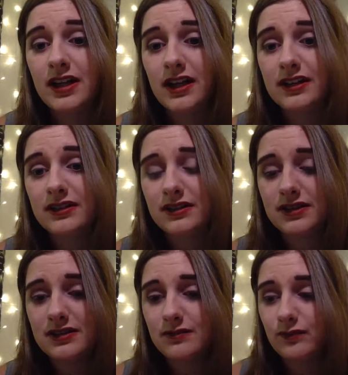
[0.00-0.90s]
and
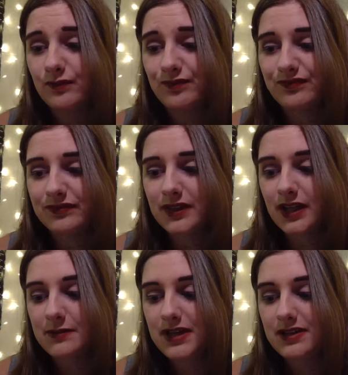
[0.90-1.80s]
it's,
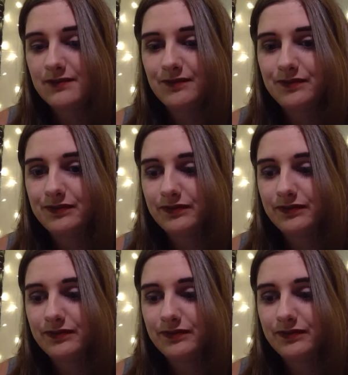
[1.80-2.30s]
I mean,